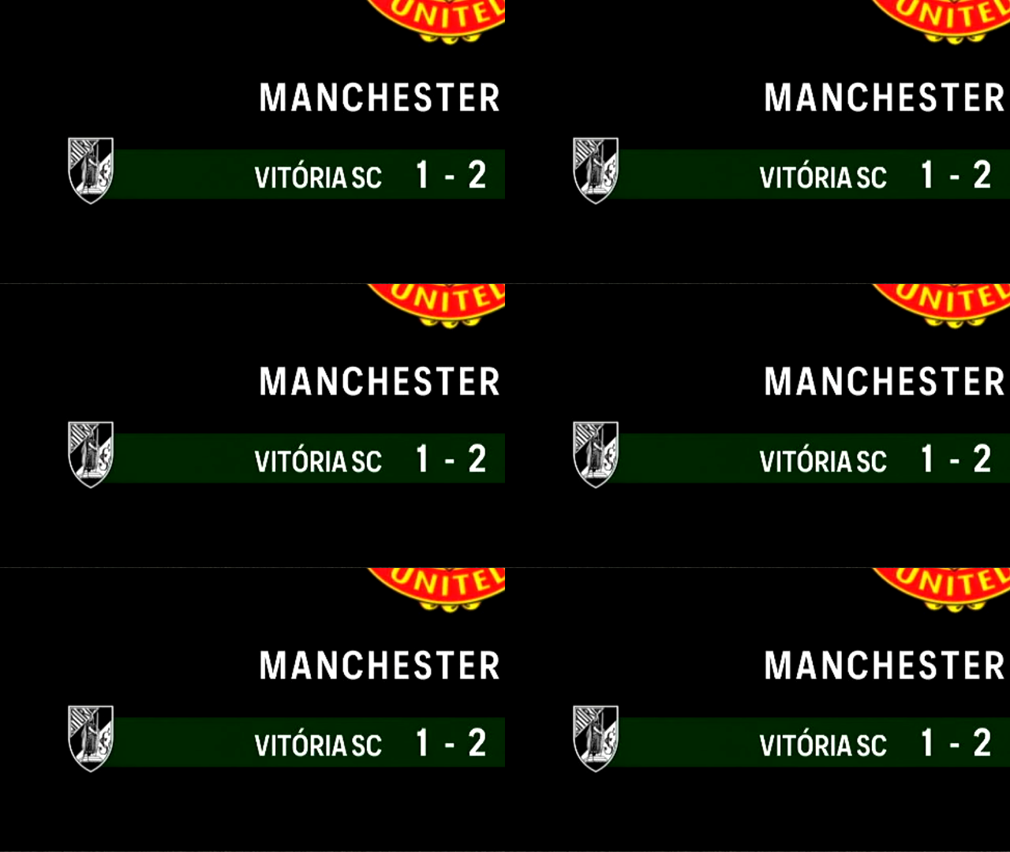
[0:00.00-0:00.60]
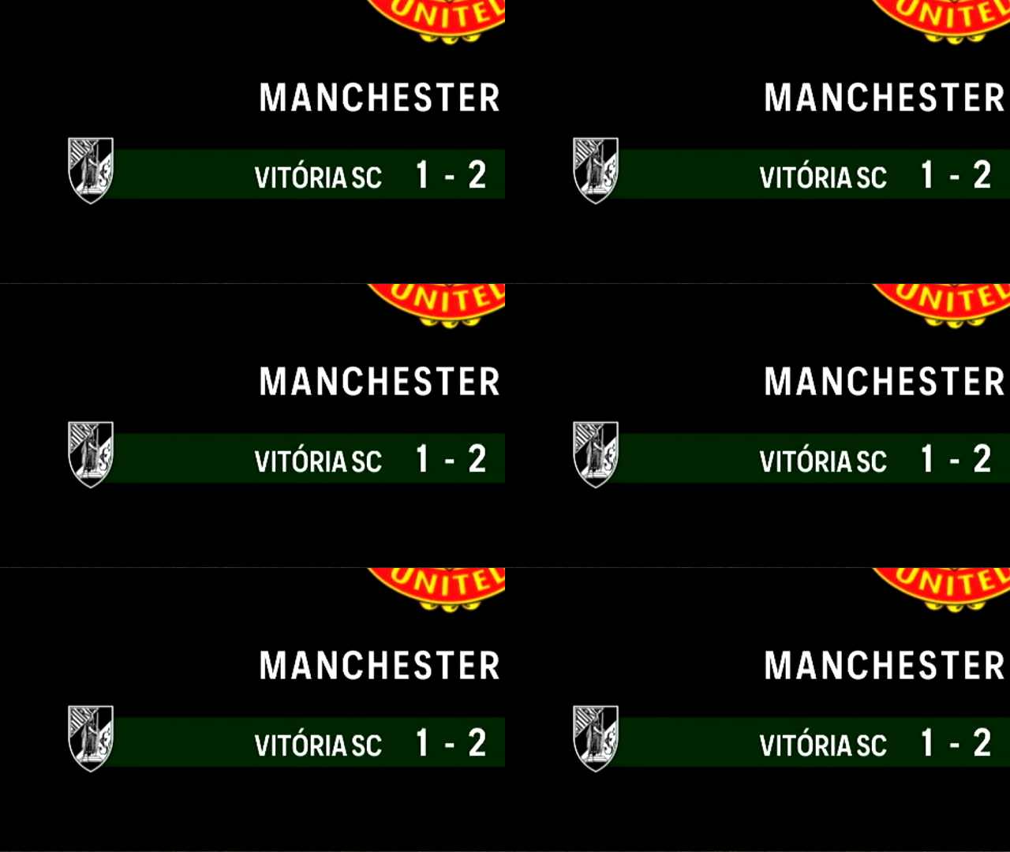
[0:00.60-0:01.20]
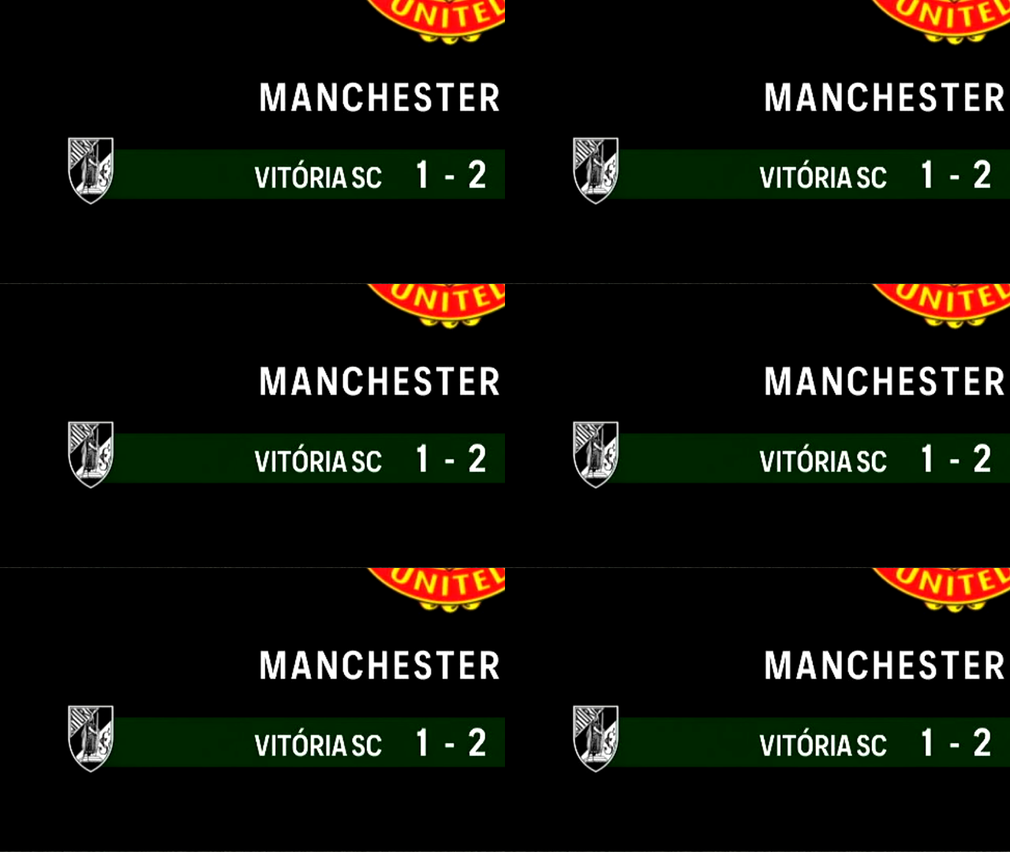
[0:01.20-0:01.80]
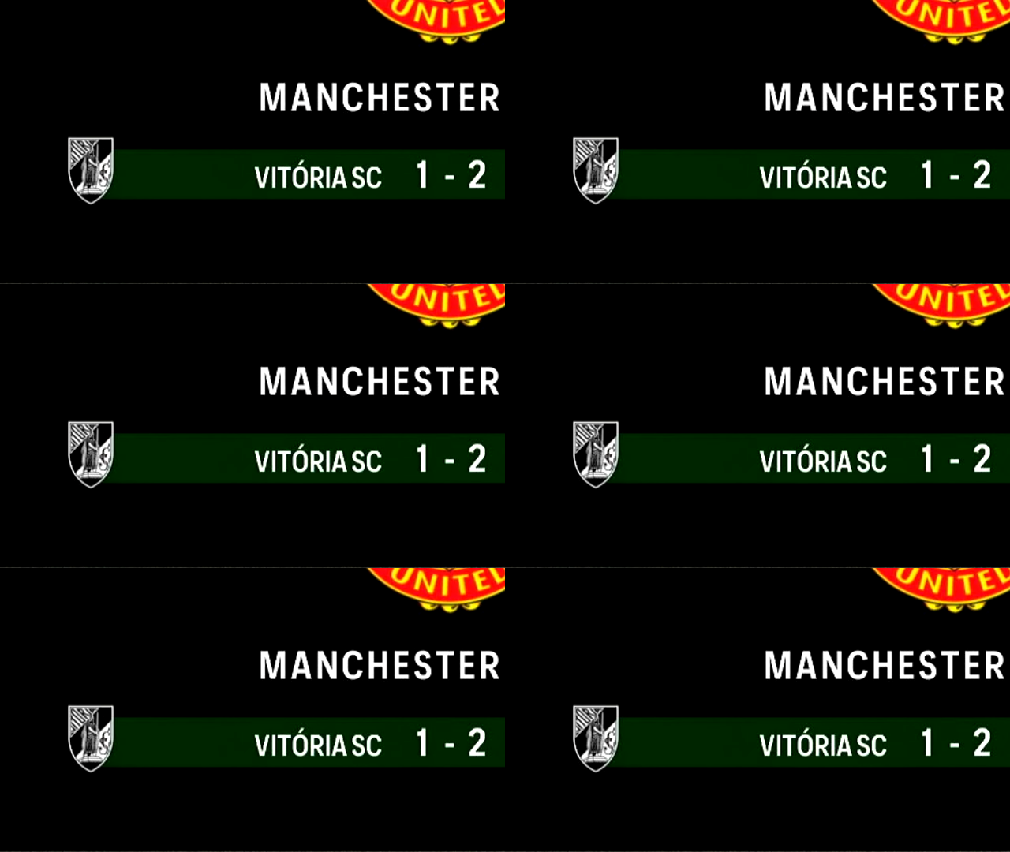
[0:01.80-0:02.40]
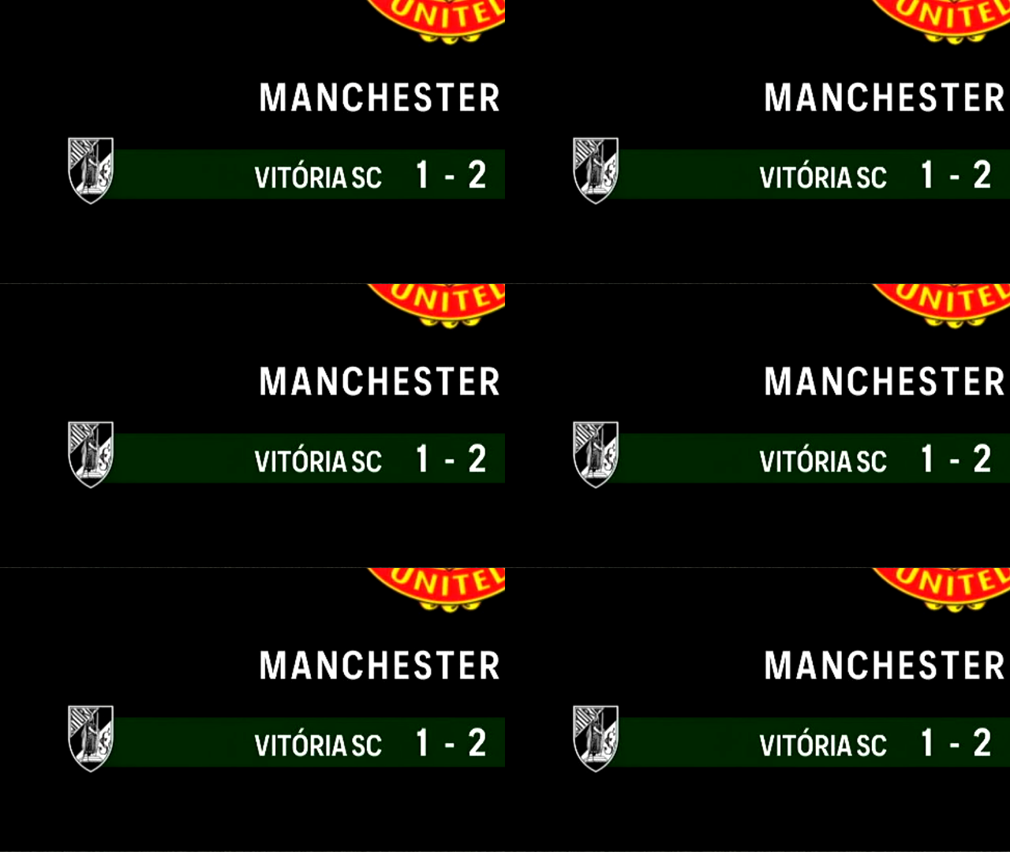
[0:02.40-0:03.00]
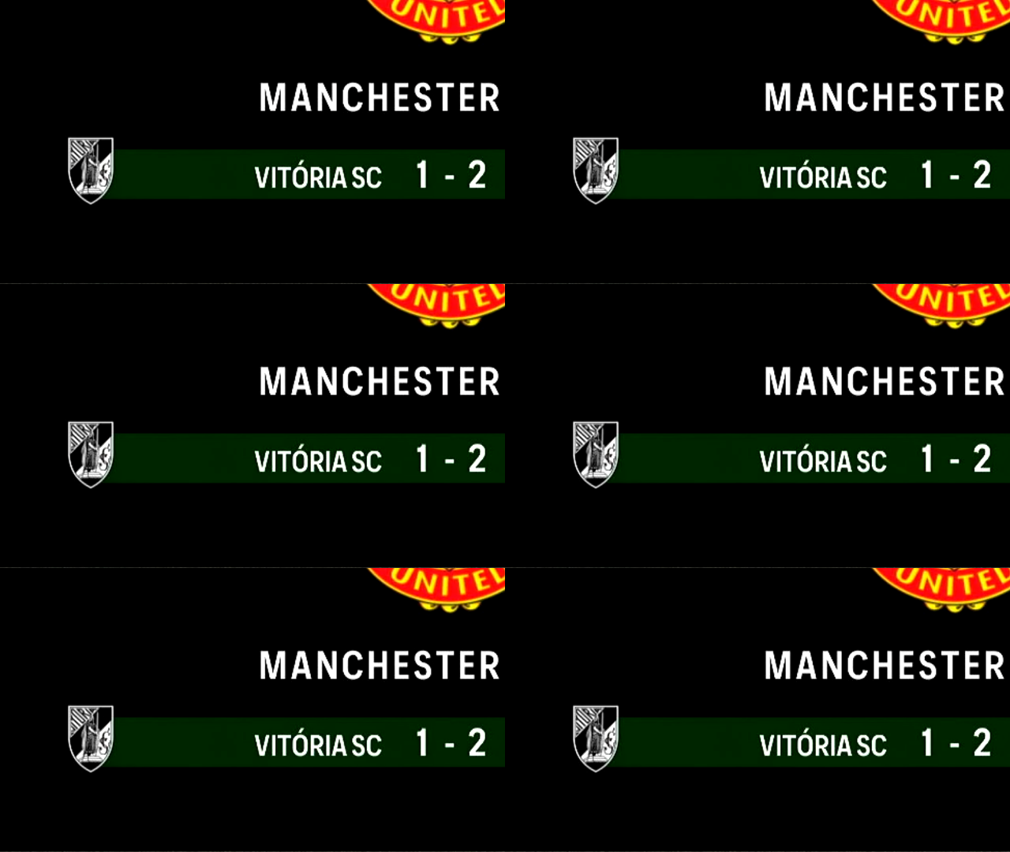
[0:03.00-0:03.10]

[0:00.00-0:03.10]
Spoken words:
No face is visible, so there are no lips to read.